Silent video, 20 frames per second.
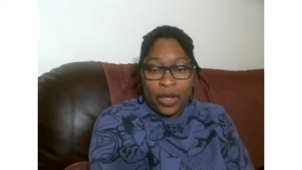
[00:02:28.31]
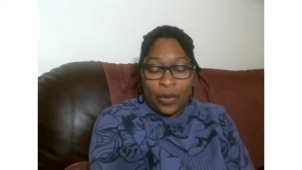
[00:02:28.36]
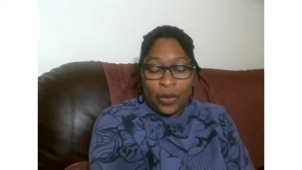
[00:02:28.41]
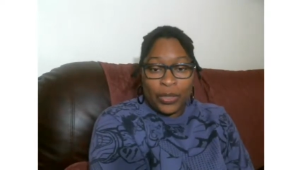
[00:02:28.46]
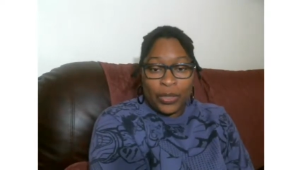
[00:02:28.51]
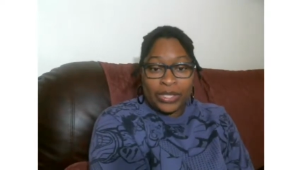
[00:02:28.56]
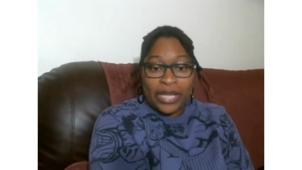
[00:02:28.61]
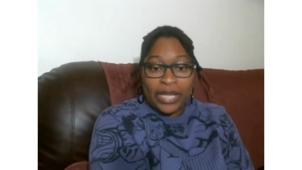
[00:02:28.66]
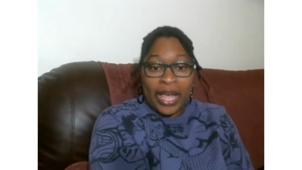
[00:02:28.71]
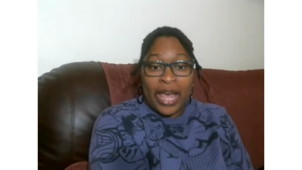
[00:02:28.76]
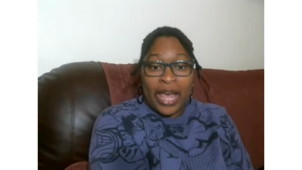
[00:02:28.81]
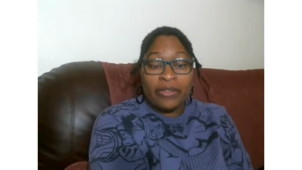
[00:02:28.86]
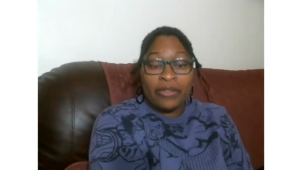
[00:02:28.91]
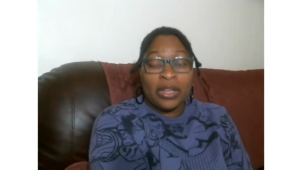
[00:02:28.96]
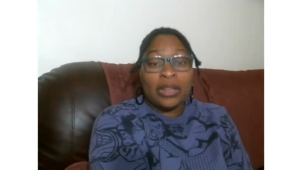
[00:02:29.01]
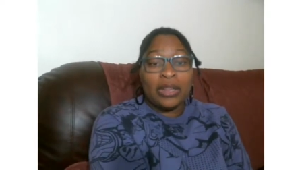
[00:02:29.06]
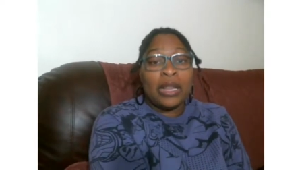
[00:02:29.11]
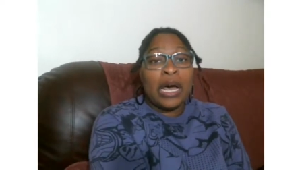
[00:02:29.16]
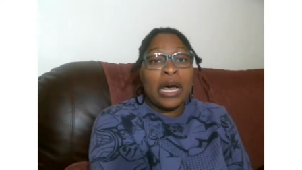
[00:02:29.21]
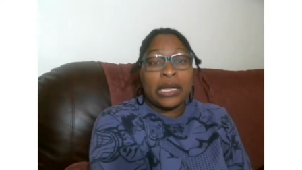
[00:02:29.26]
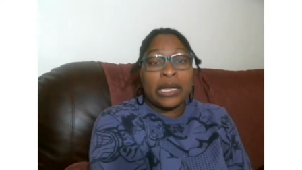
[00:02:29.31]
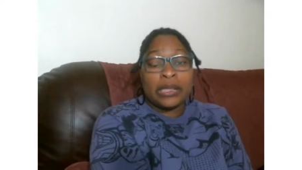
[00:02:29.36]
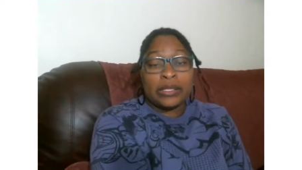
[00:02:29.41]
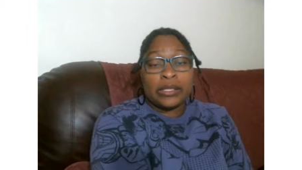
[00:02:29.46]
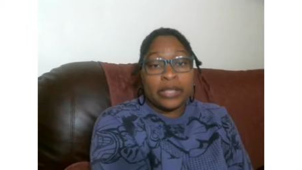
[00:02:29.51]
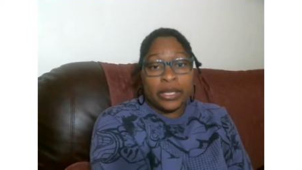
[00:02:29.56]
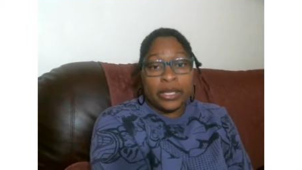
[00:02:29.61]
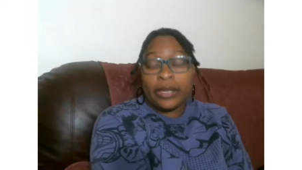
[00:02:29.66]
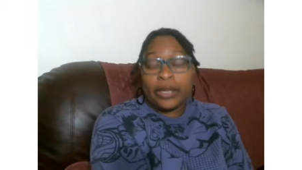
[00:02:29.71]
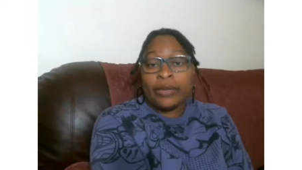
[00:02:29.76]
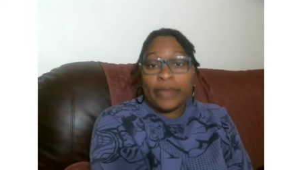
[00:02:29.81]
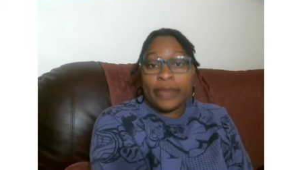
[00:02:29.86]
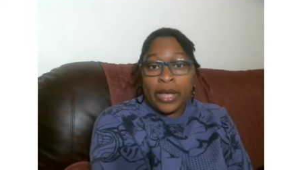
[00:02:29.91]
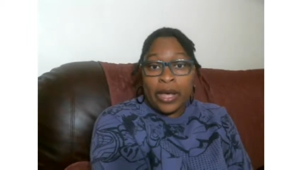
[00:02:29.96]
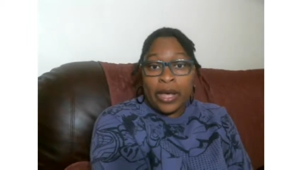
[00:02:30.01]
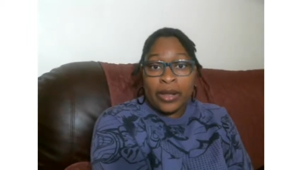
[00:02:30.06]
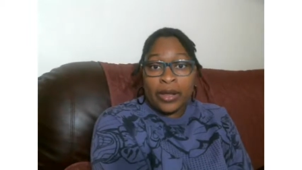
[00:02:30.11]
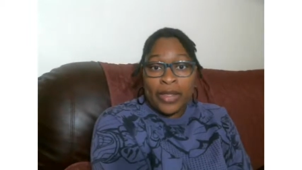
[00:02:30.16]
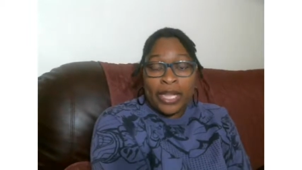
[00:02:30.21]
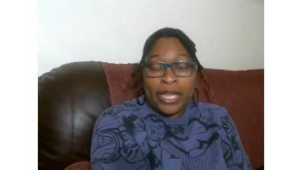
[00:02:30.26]
which I have a lot sitting
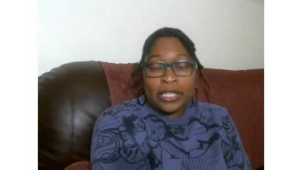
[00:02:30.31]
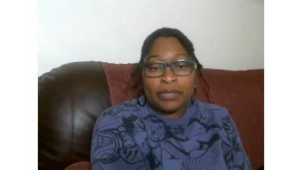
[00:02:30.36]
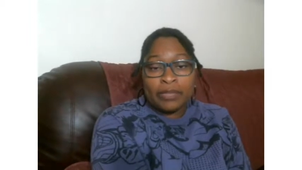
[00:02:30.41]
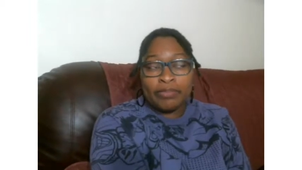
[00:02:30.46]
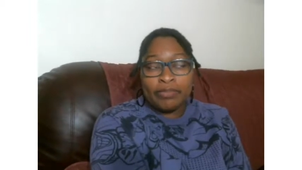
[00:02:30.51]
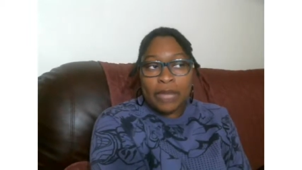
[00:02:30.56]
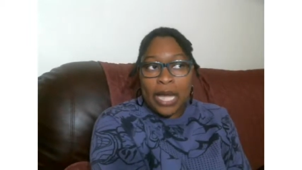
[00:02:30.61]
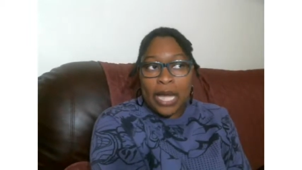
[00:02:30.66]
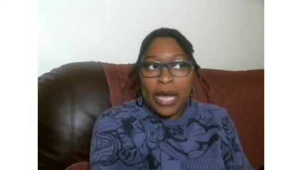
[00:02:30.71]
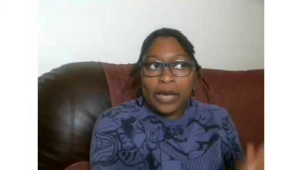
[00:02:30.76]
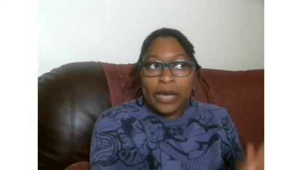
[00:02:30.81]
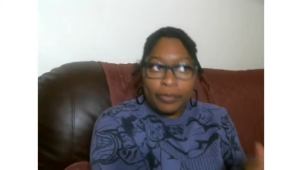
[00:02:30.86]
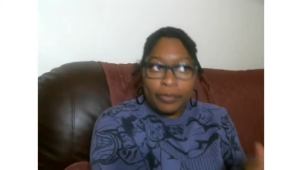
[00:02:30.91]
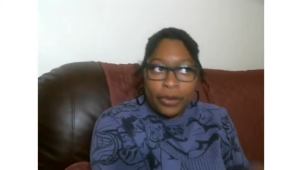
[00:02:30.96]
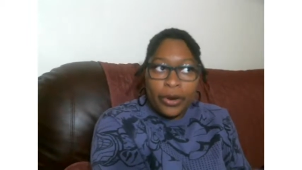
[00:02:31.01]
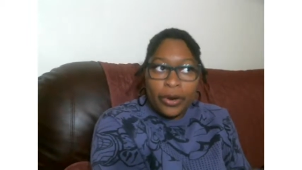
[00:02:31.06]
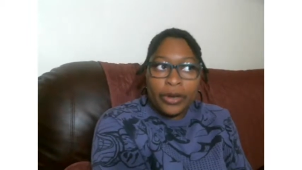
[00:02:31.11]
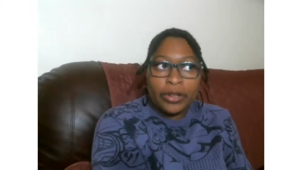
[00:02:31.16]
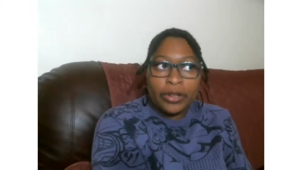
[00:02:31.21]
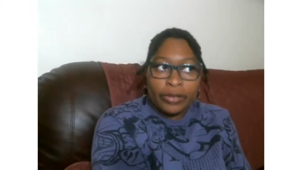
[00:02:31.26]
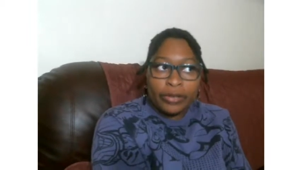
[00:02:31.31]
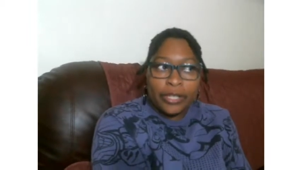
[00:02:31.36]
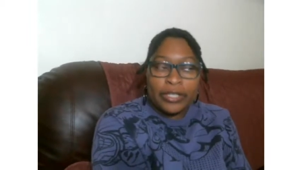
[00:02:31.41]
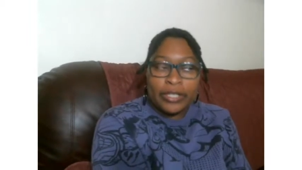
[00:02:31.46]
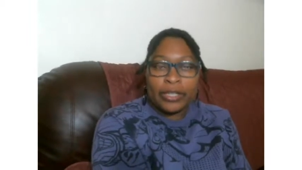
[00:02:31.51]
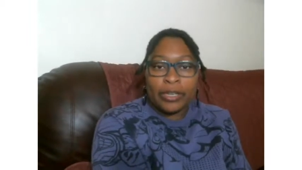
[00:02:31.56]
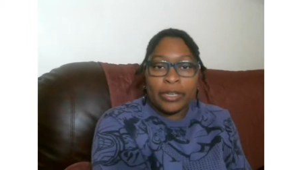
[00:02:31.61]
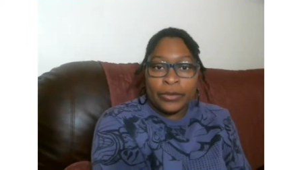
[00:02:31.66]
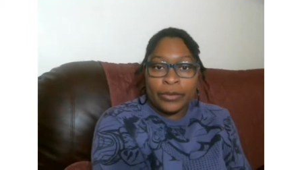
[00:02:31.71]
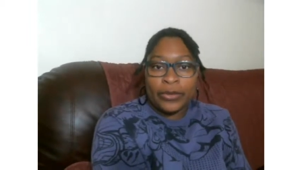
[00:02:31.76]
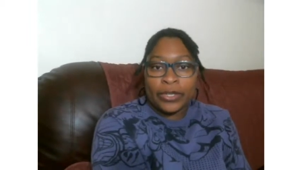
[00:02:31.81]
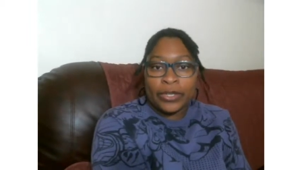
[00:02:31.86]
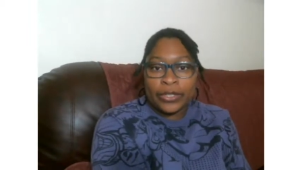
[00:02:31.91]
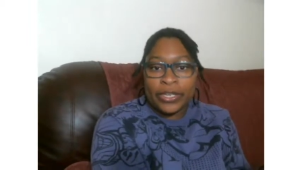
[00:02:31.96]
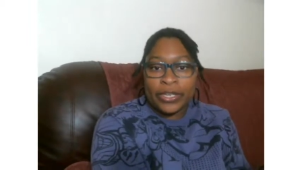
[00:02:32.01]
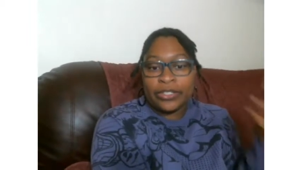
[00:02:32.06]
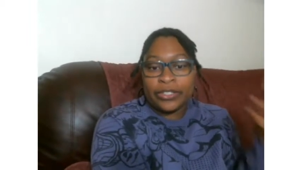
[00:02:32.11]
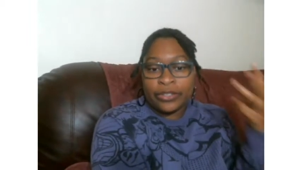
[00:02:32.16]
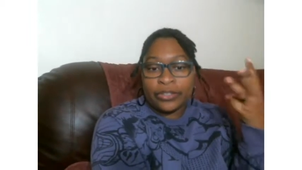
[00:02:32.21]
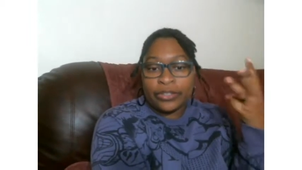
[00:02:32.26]
around, and that's kind of part of the reason I'm doing. So I
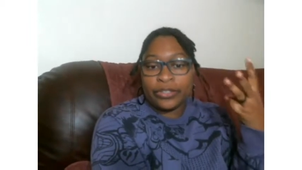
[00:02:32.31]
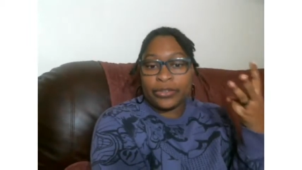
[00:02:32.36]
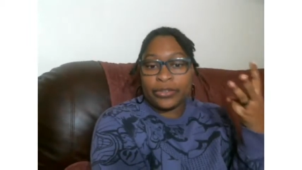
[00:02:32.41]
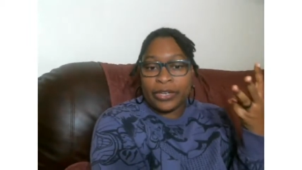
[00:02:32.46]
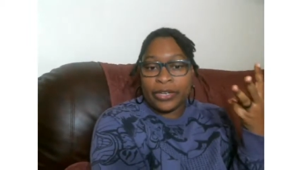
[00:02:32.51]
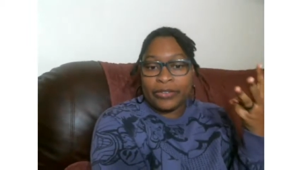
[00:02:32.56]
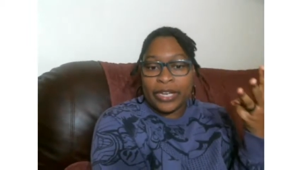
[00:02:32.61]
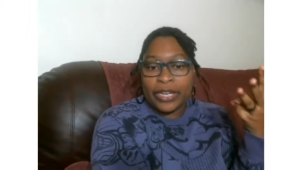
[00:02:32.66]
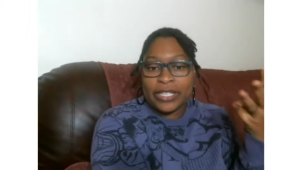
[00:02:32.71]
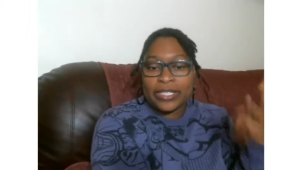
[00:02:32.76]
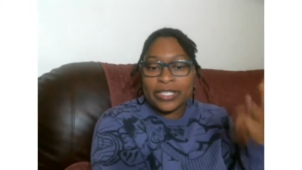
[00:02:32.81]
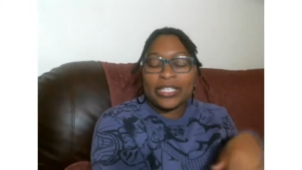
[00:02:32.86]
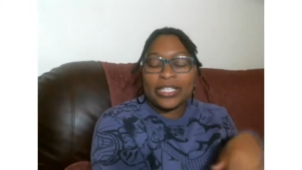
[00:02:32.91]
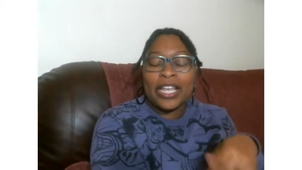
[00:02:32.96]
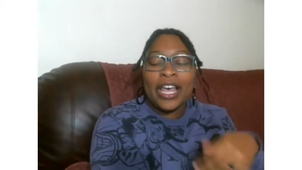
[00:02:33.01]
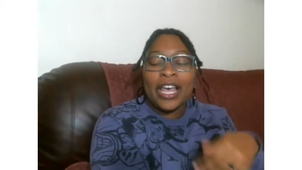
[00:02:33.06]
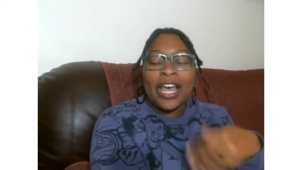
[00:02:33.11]
guess there's three reasons,